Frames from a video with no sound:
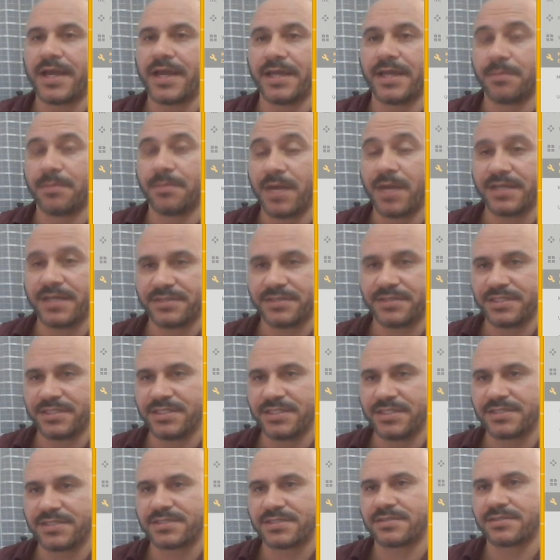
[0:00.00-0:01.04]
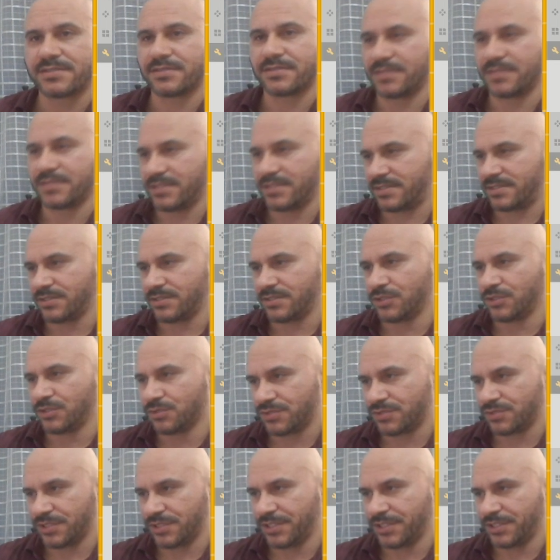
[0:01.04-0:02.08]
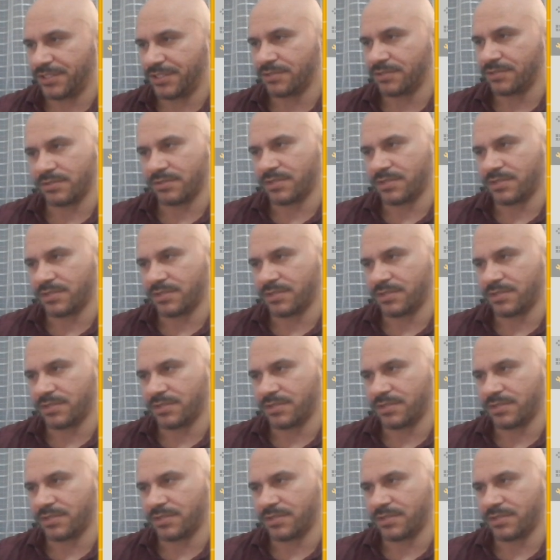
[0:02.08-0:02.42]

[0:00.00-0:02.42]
and by this user here, or